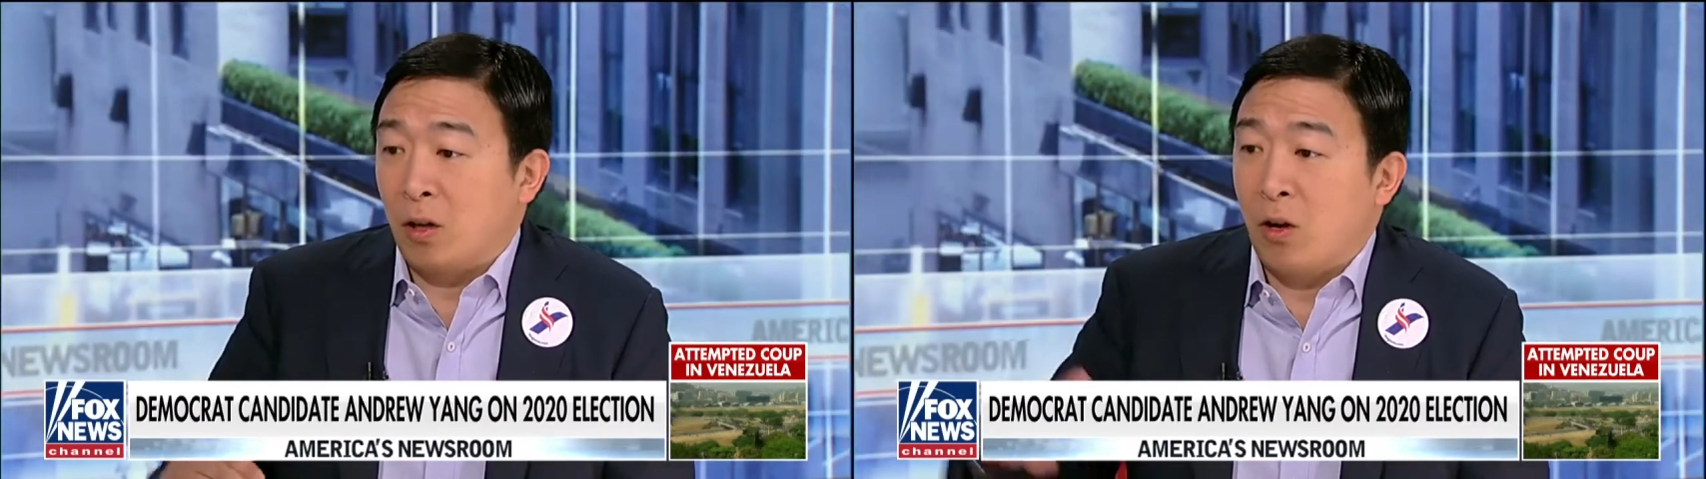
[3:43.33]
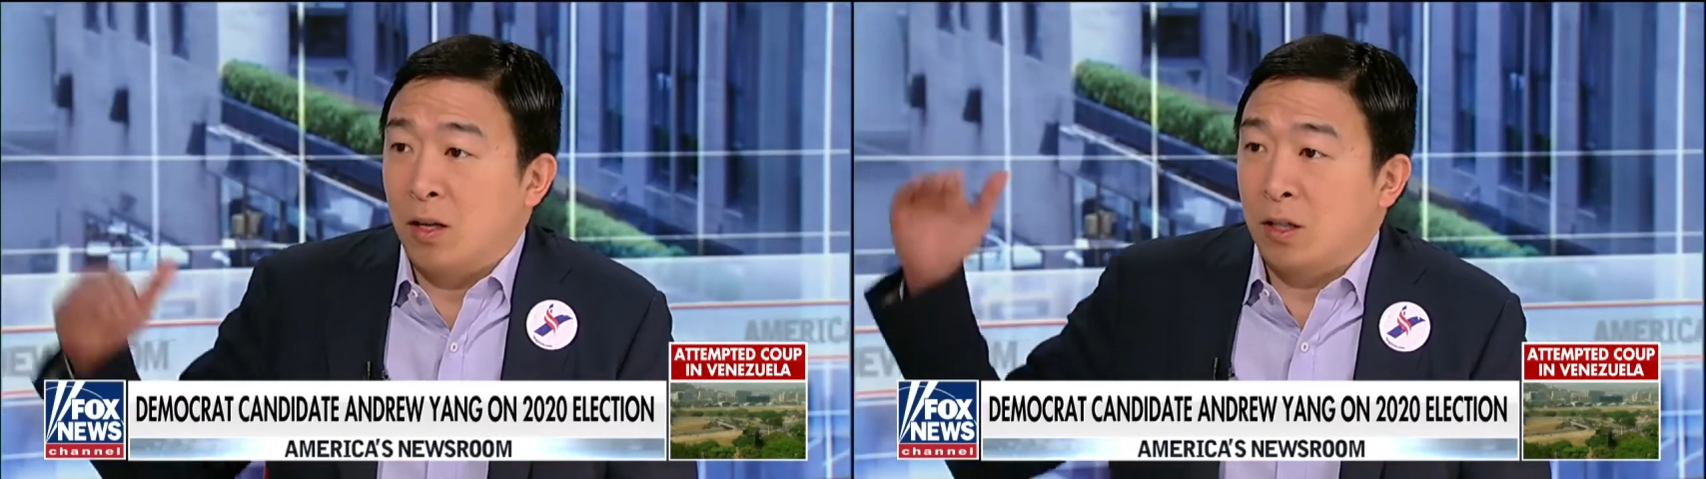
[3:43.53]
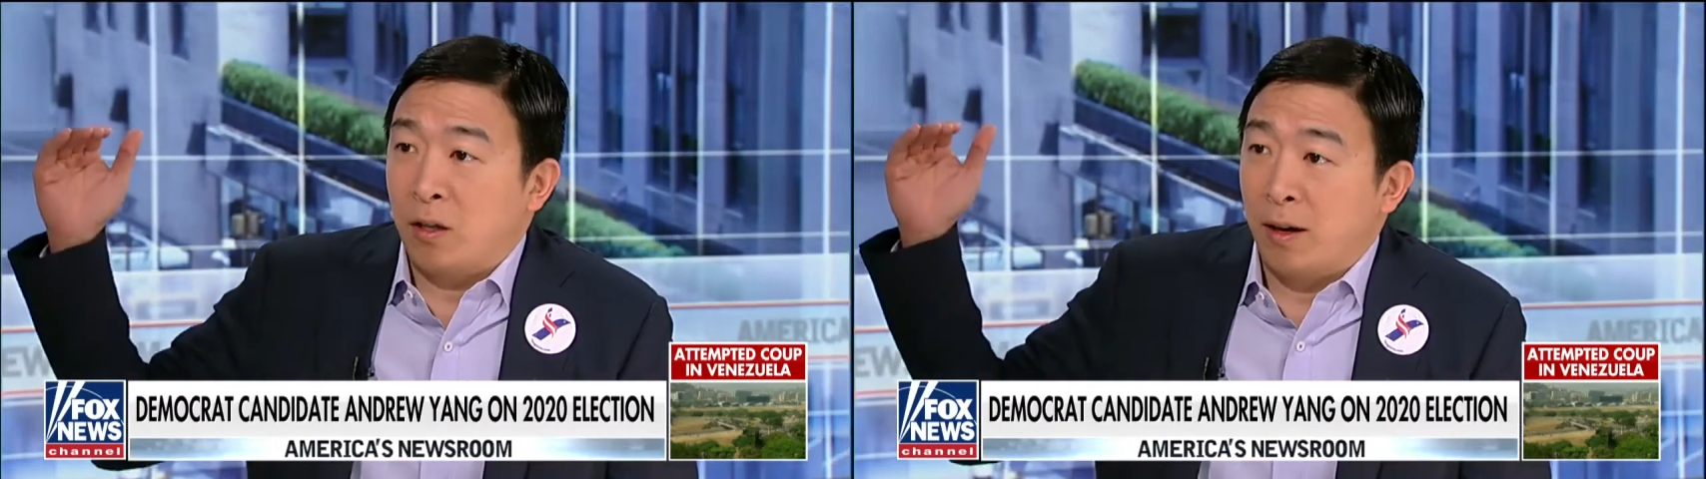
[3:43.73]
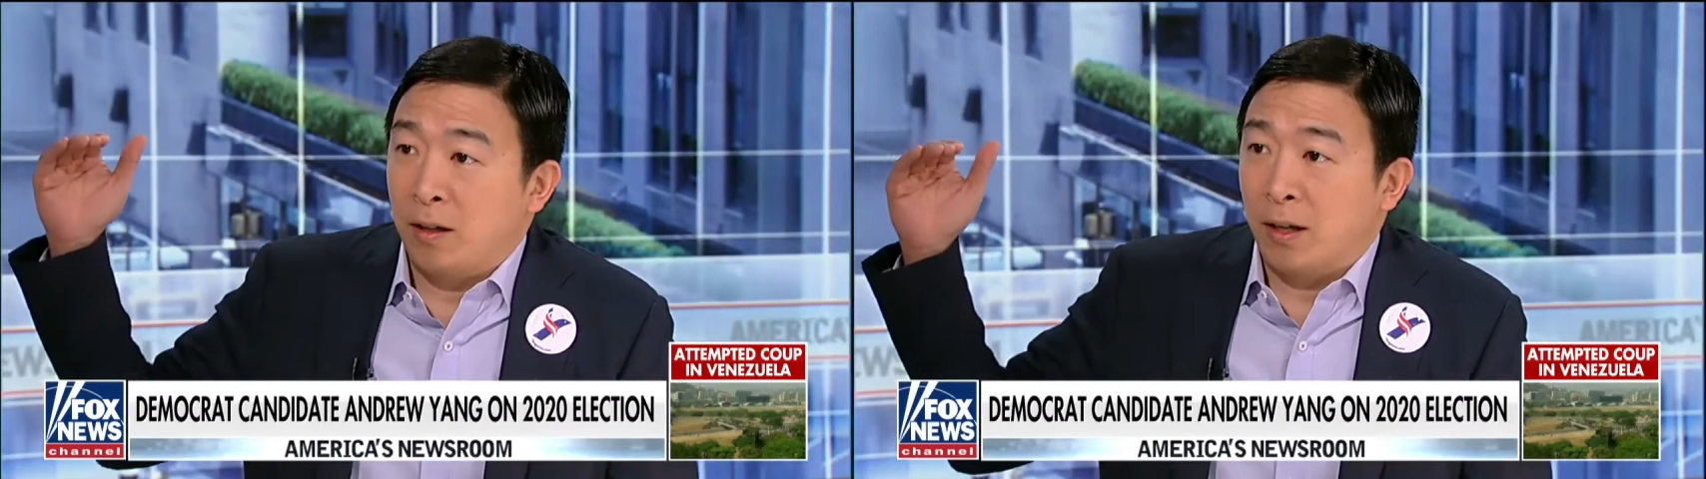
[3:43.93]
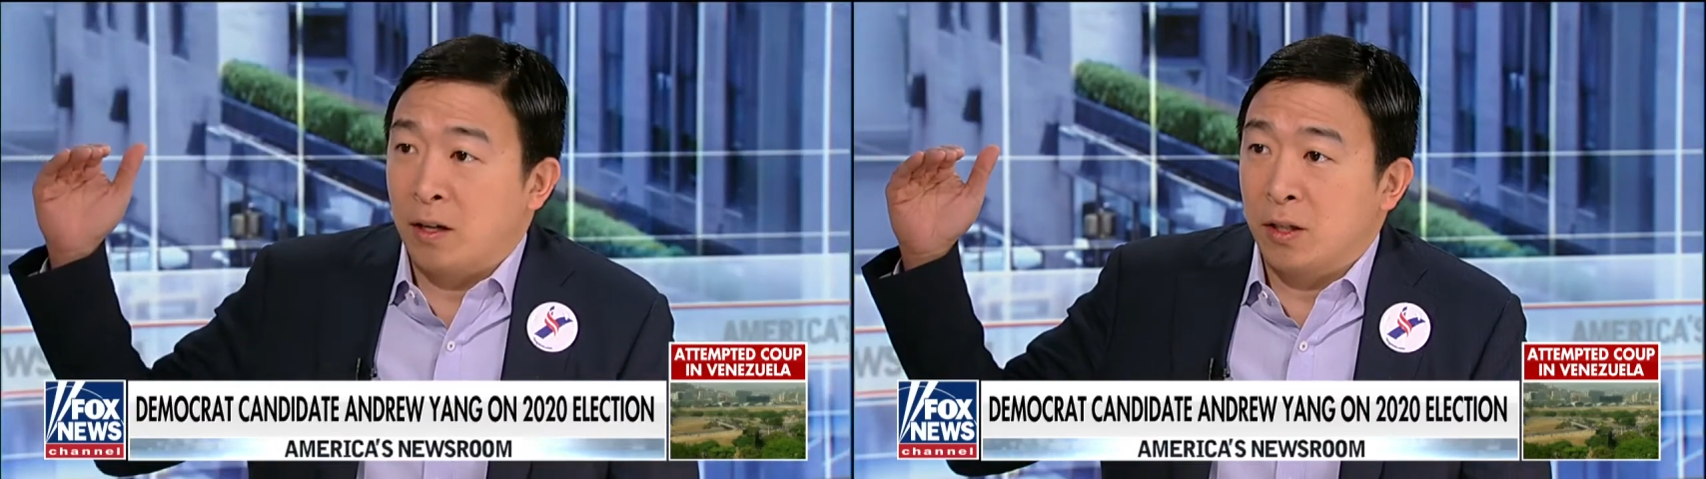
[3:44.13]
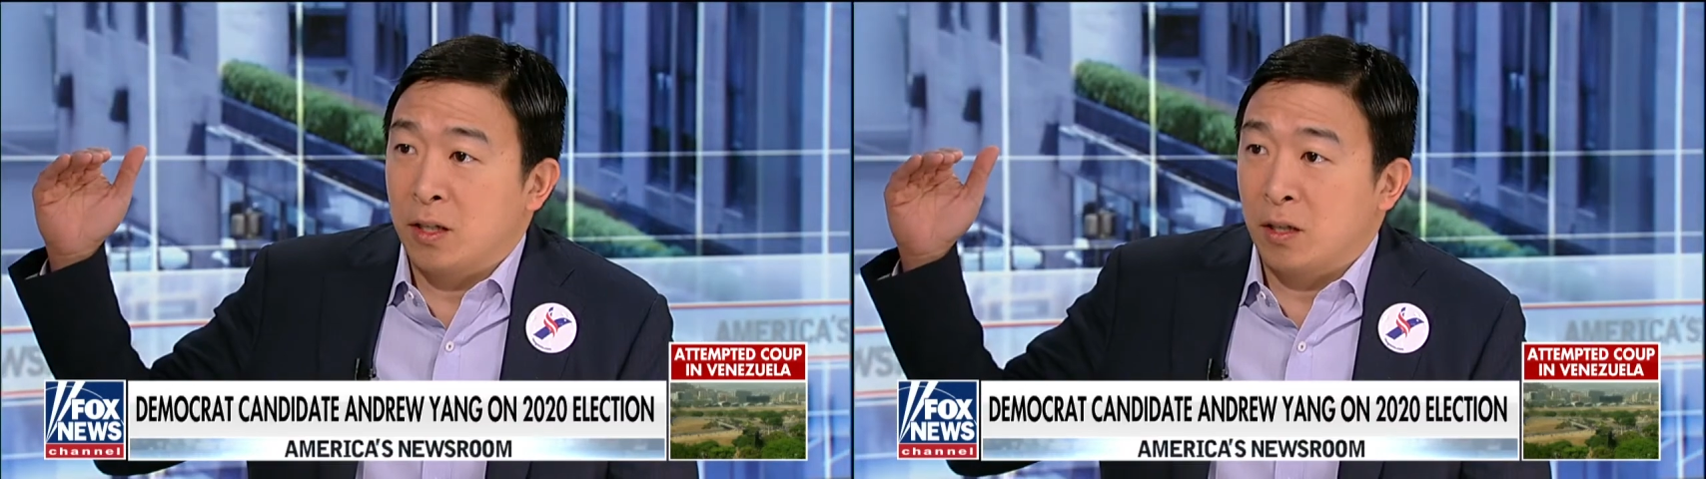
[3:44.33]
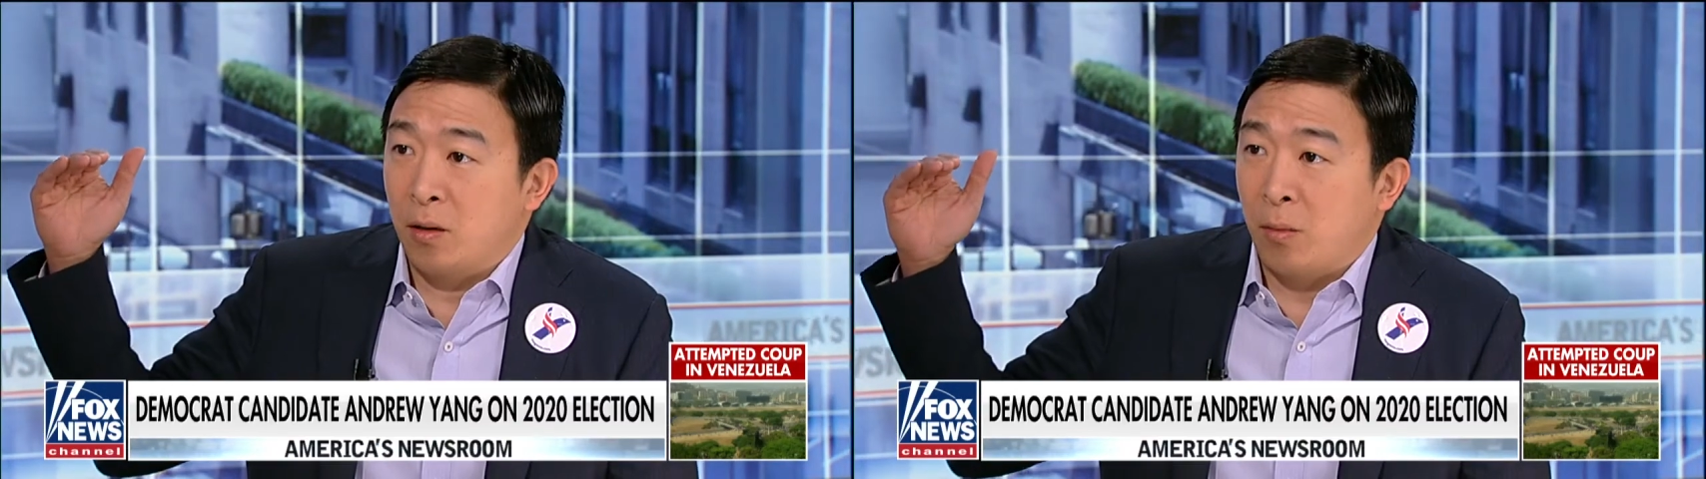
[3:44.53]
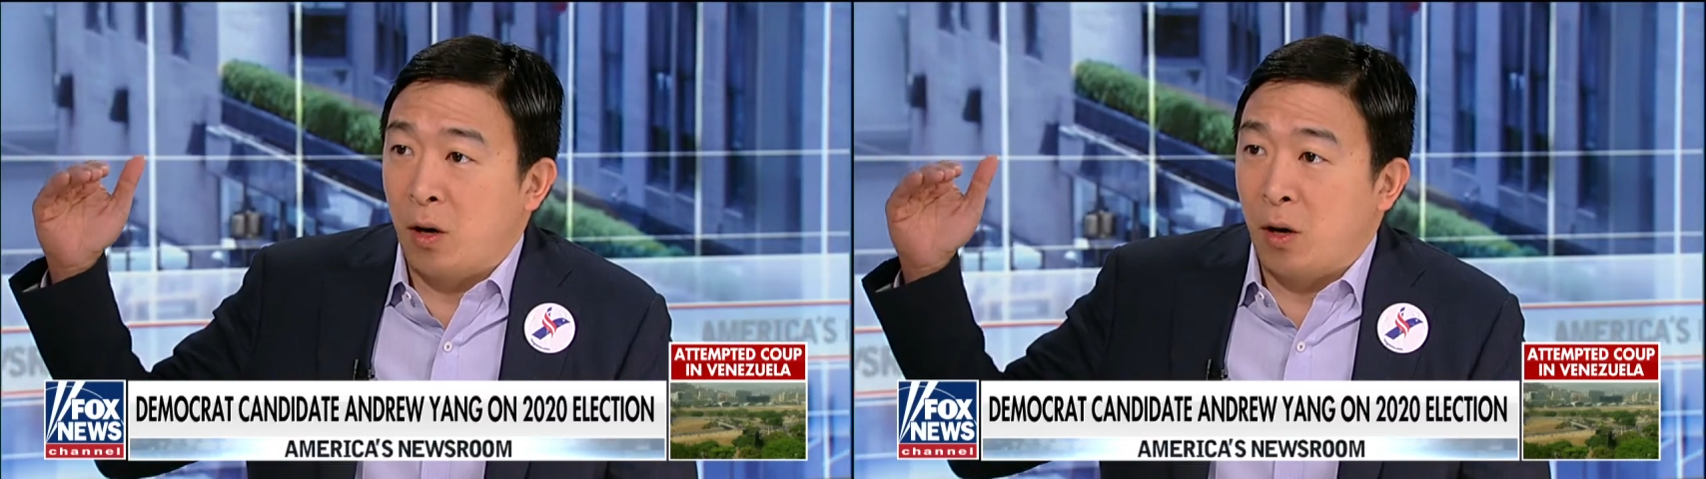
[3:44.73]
costs in our healthcare system